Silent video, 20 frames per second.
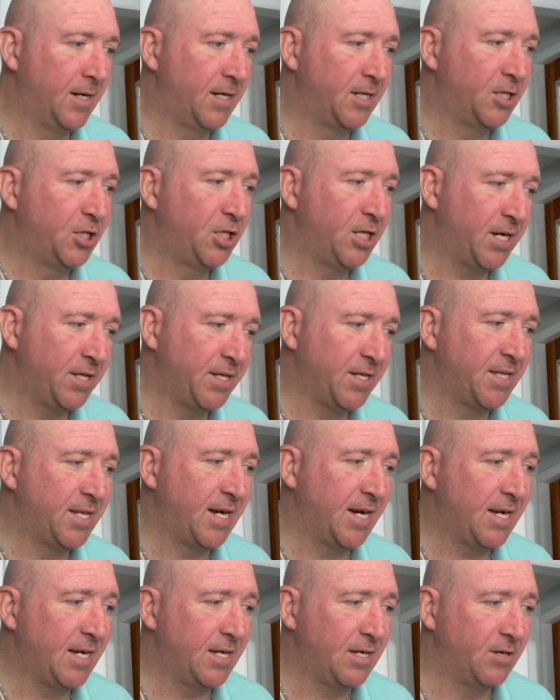Shall the
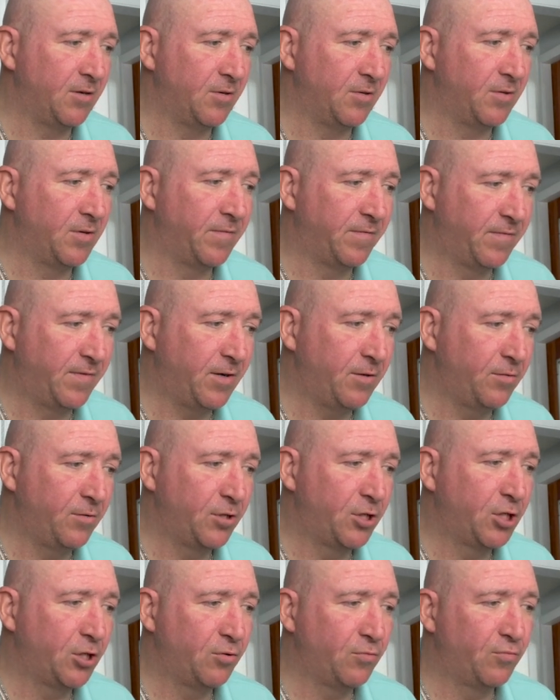town
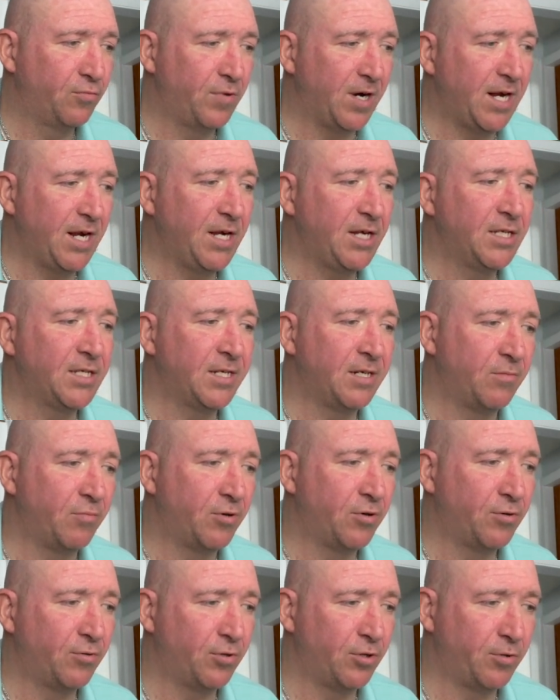vote to raise and
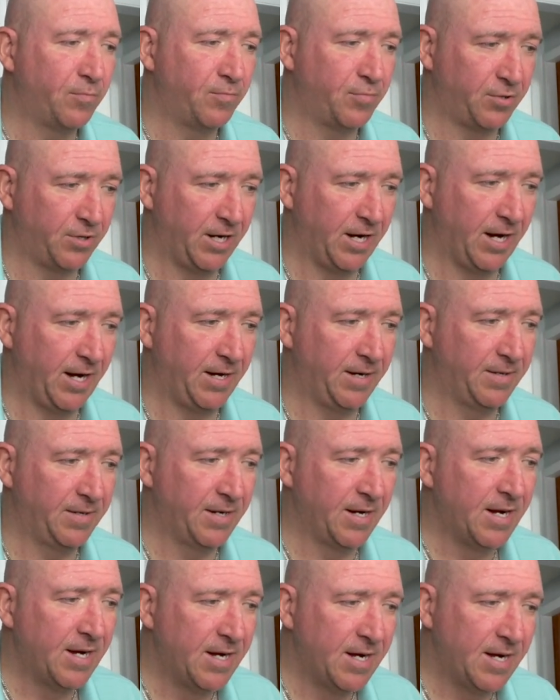appropriate
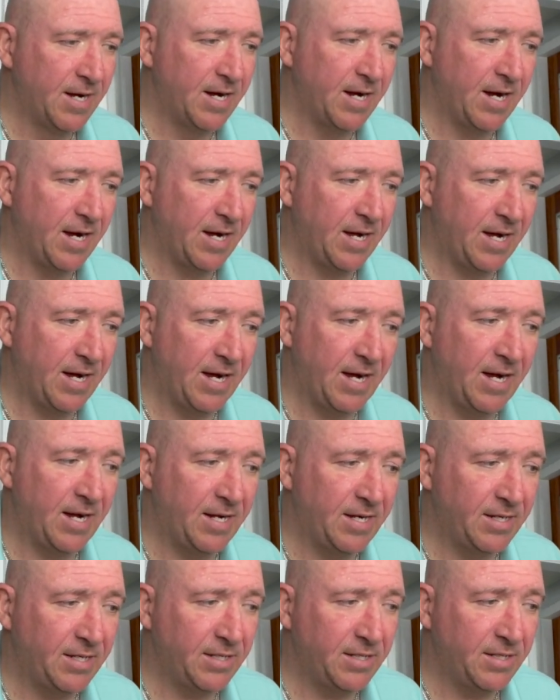
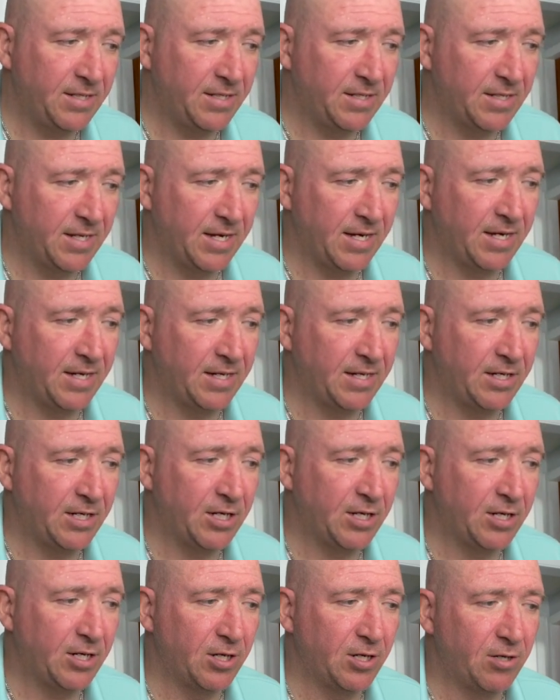as an
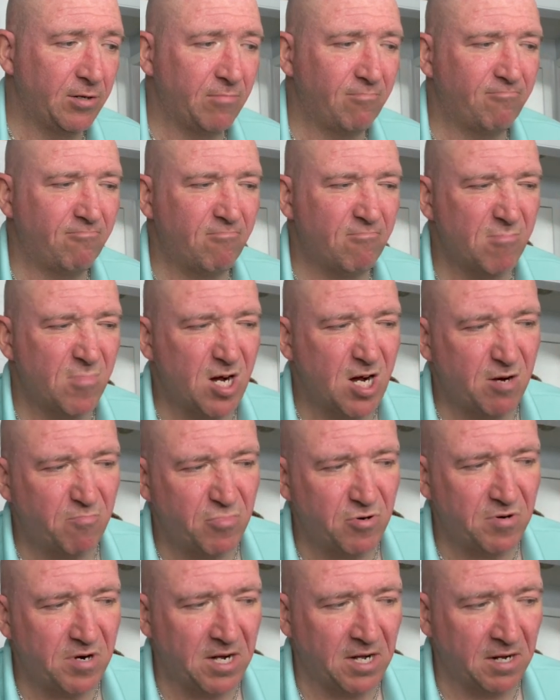
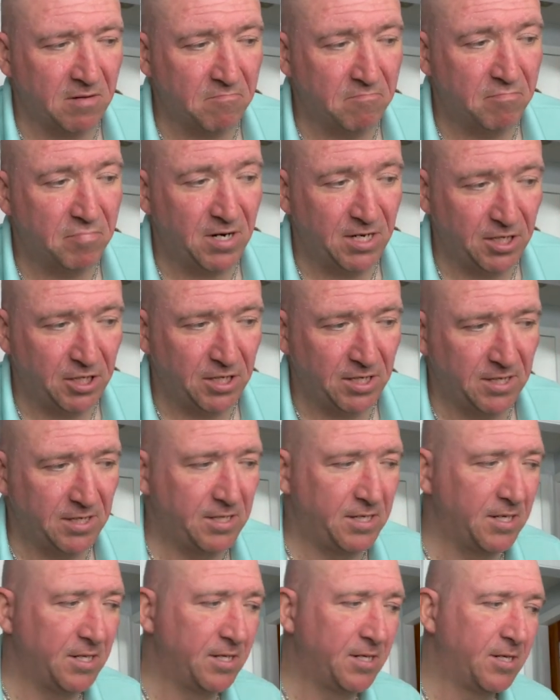operating
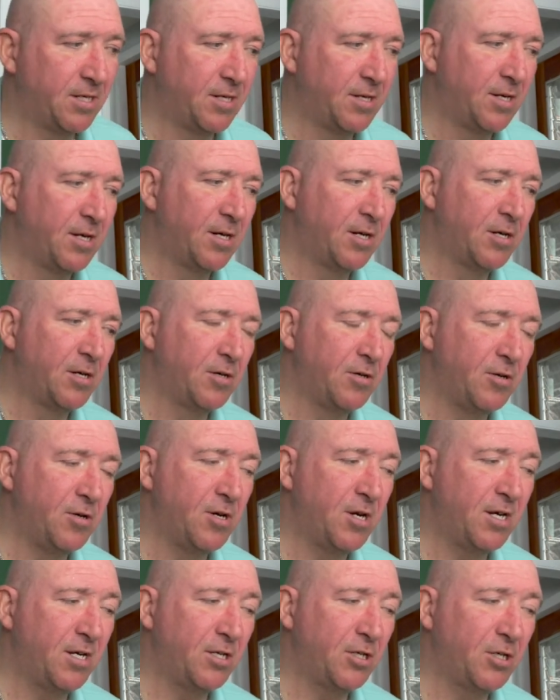budget,
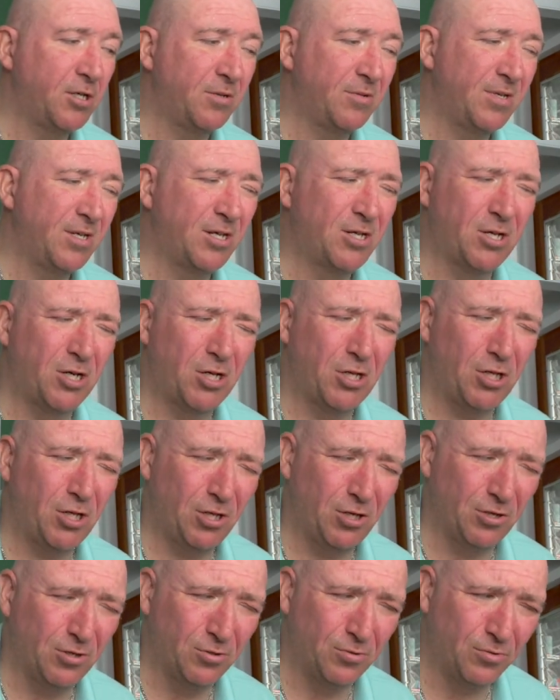not to
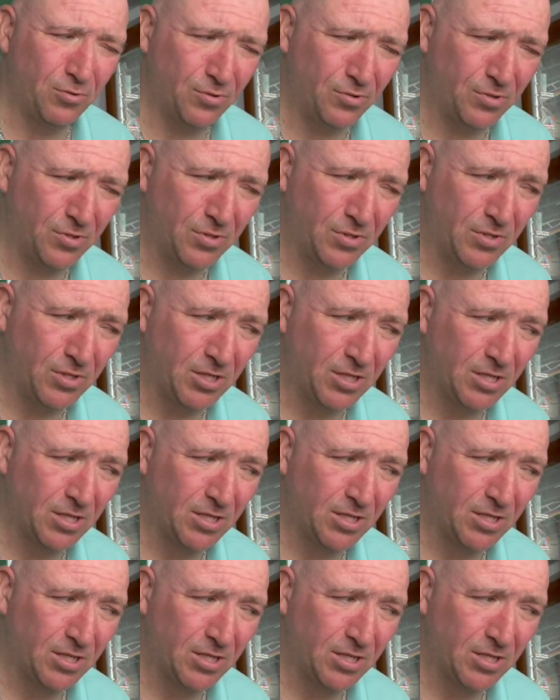include